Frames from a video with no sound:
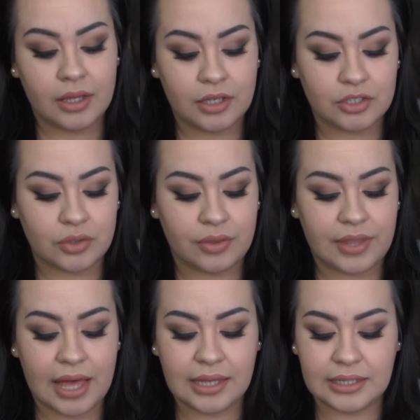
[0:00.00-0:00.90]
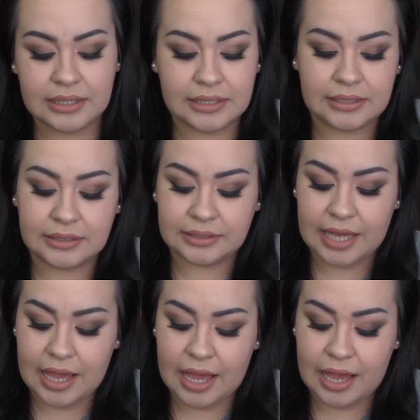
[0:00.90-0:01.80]
So that is
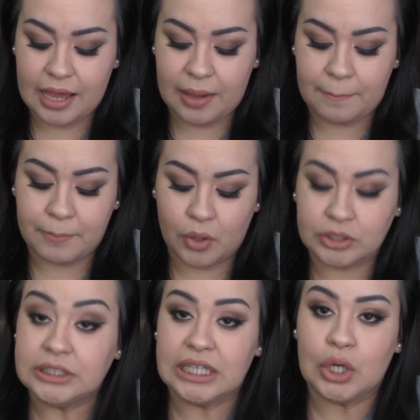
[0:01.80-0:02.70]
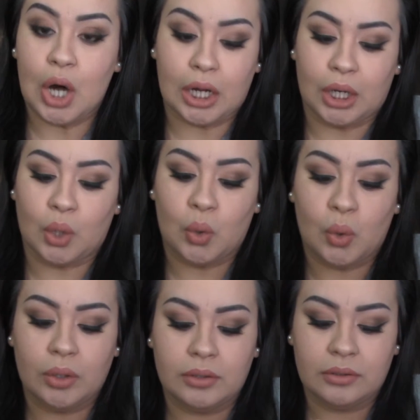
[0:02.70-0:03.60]
Monte
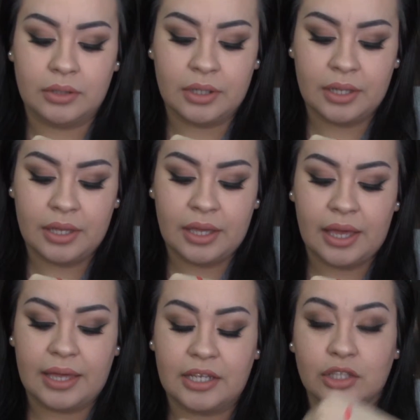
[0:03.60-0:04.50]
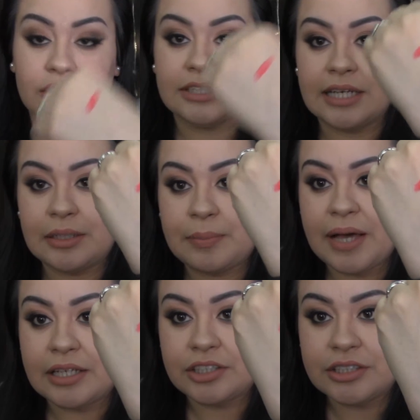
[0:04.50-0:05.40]
Carlo, and it looks kind of
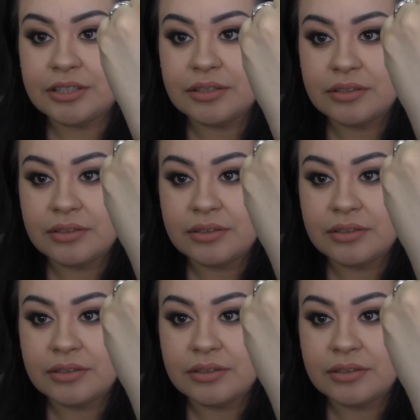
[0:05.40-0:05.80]
patchy,